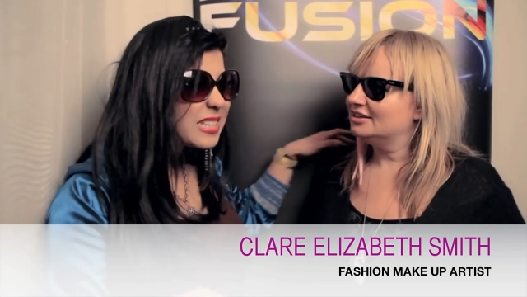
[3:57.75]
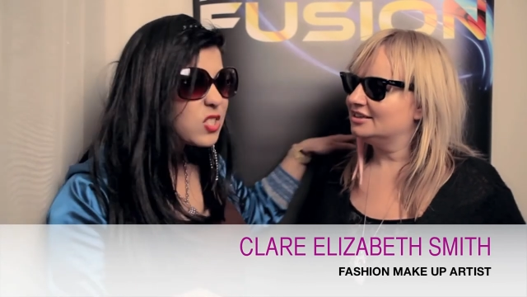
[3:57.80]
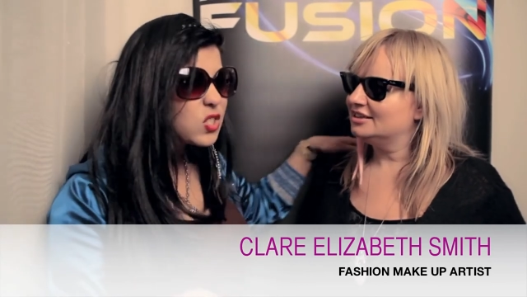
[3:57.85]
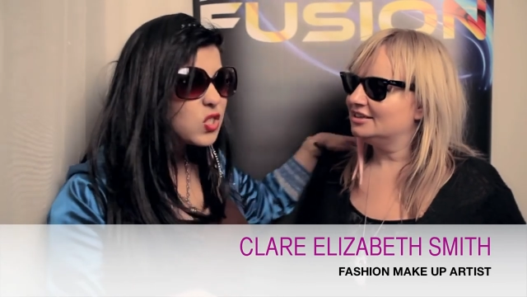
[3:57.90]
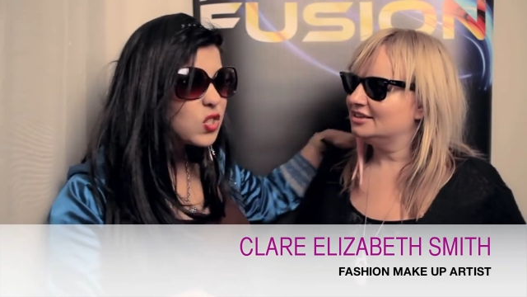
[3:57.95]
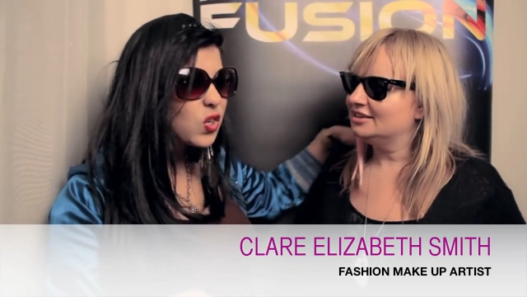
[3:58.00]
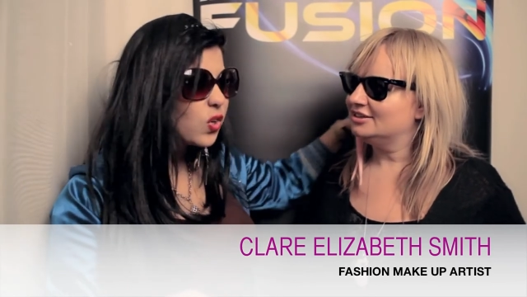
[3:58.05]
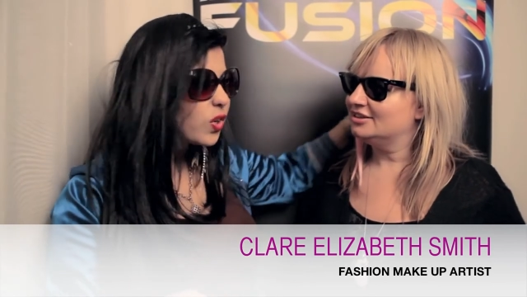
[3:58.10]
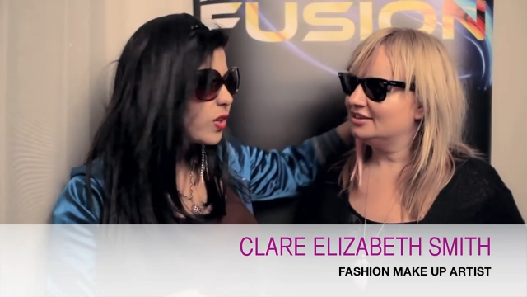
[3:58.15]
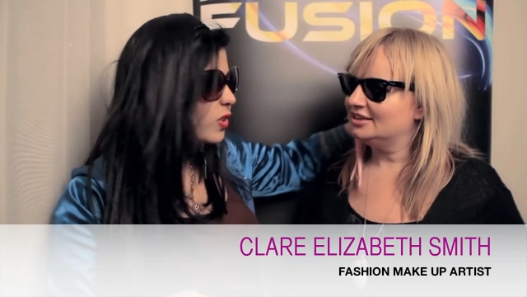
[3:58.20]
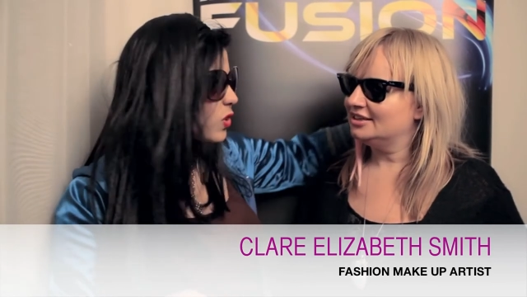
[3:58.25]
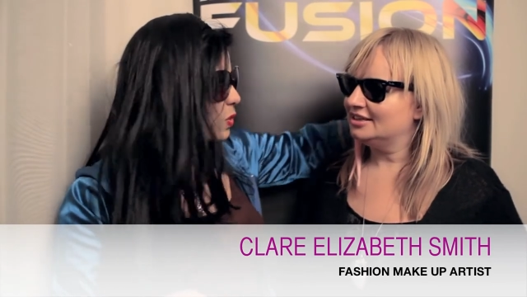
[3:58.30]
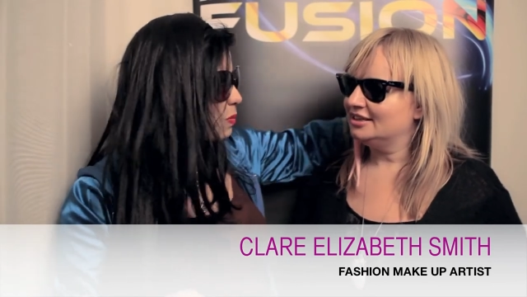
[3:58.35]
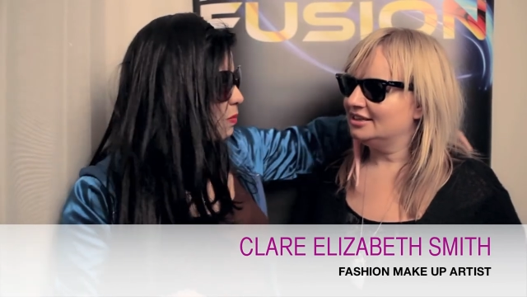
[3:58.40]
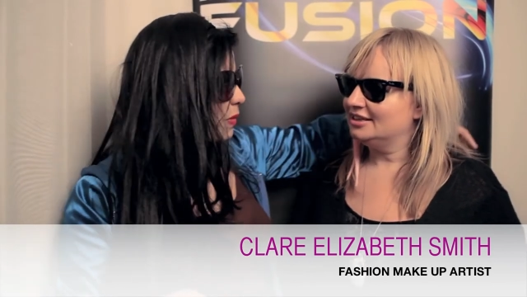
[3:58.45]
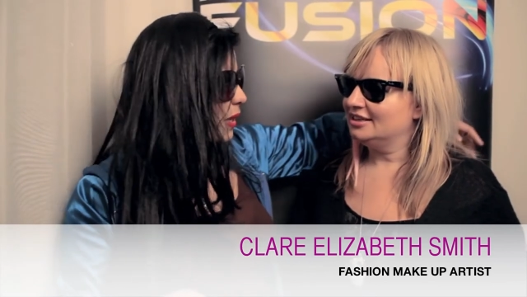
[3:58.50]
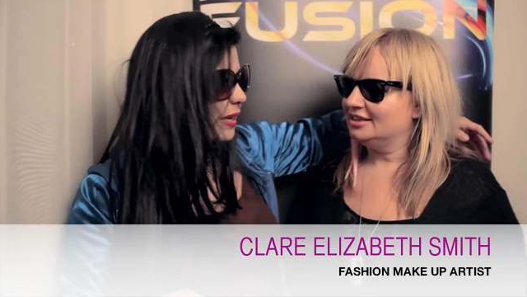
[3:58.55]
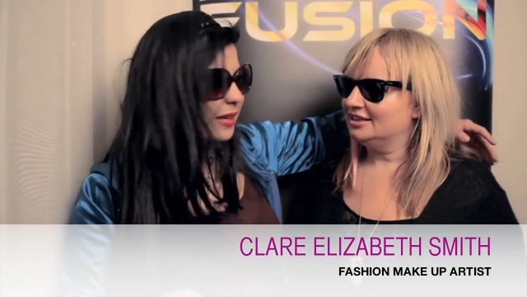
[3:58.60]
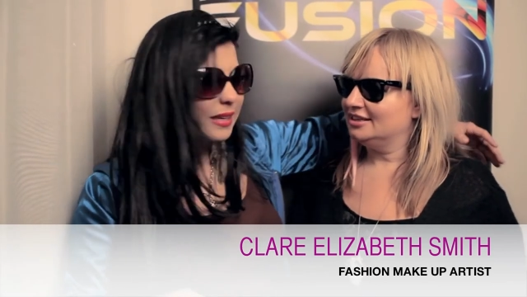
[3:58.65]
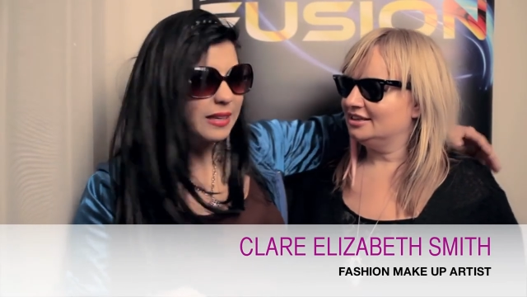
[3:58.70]
Speaker 1: enjoy to
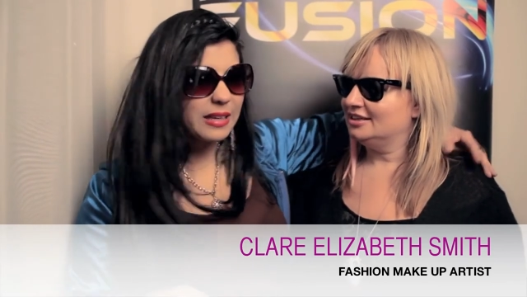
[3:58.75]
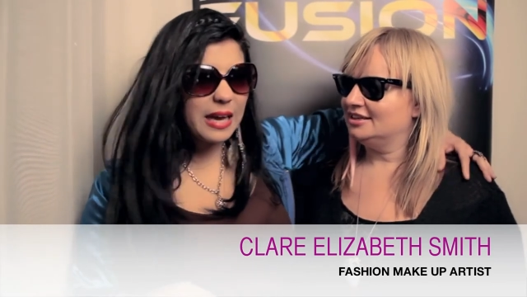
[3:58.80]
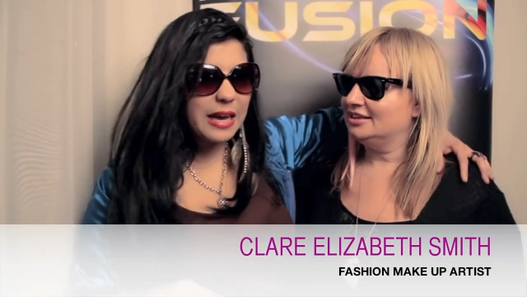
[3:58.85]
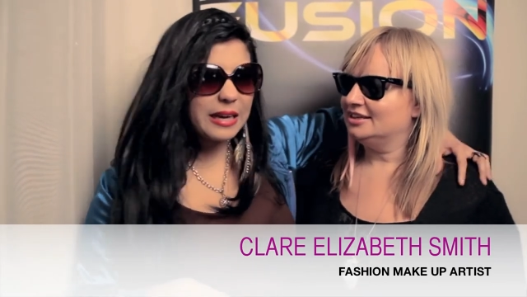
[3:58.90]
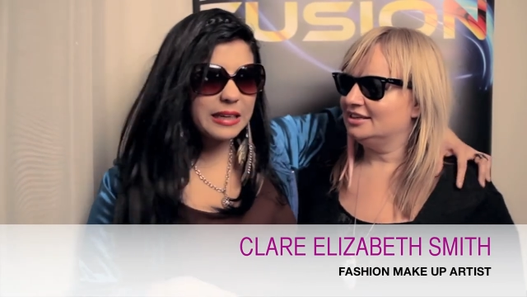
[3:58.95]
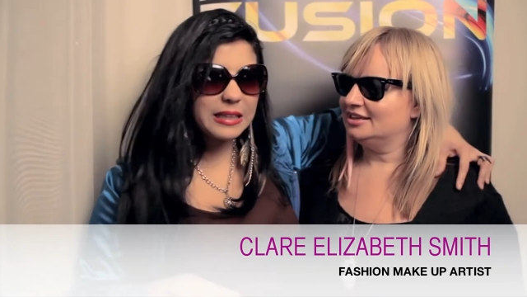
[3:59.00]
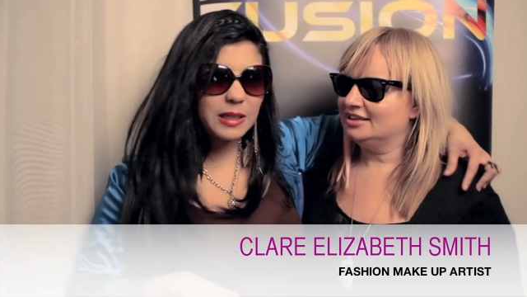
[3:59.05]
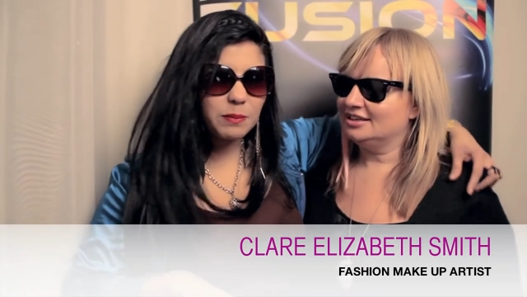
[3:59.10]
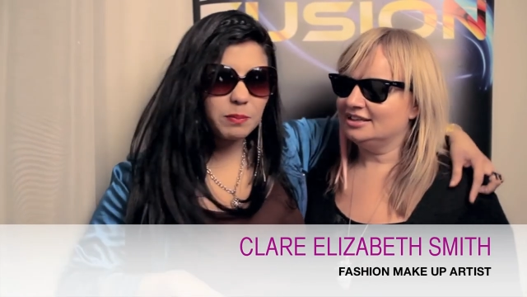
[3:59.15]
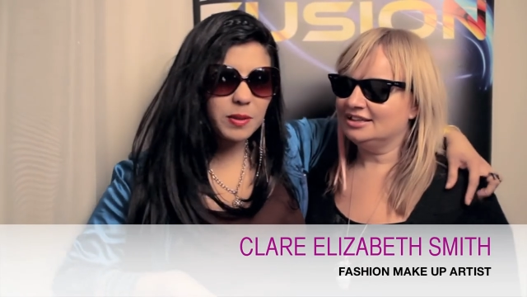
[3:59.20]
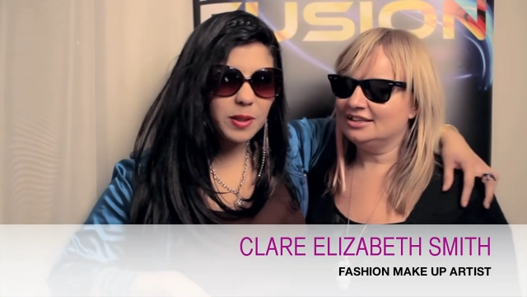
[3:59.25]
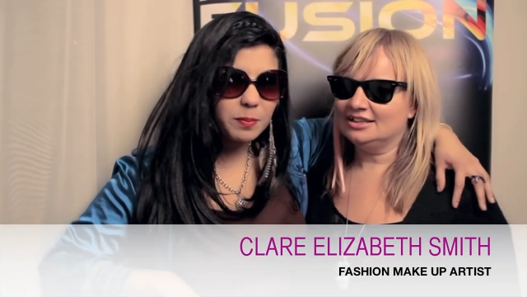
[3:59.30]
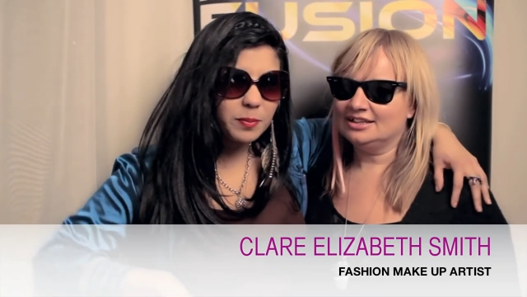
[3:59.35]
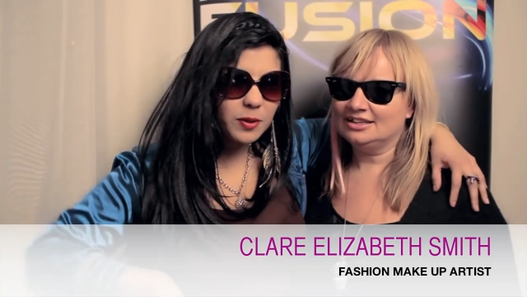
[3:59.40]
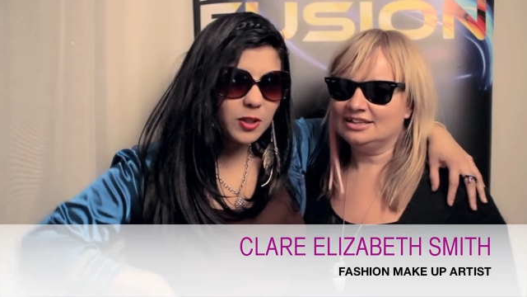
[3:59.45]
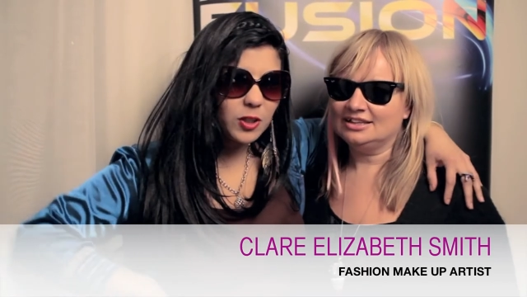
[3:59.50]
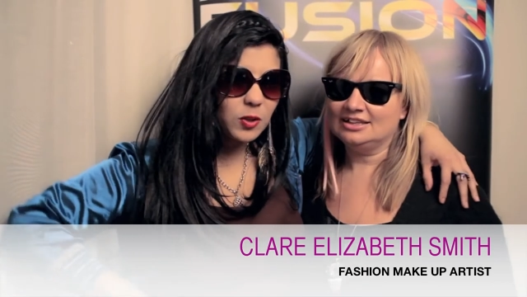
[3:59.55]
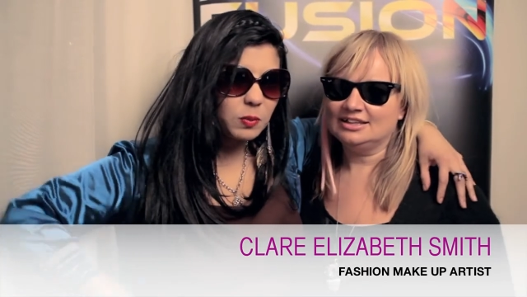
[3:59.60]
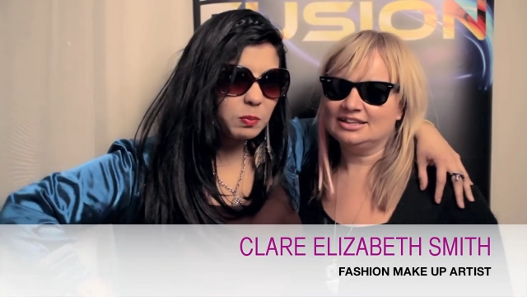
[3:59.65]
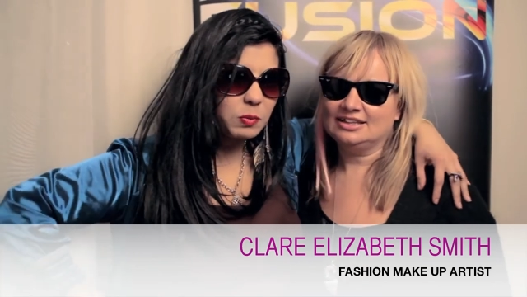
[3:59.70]
make ugly people
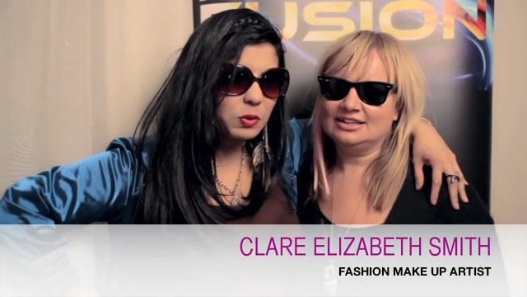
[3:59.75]
look